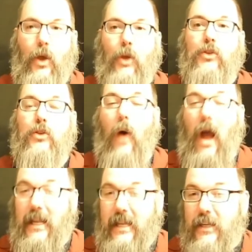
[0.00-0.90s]
So
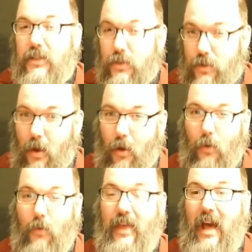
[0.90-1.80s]
I need to
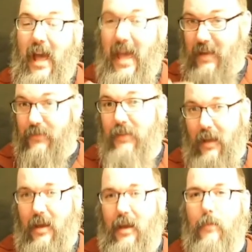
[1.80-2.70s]
know that ahead of
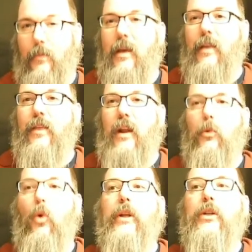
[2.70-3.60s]
time that I'm
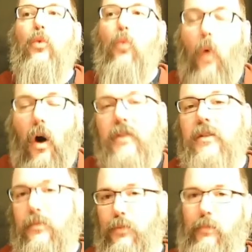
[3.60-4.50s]
going to want
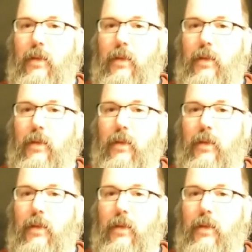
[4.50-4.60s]
to put my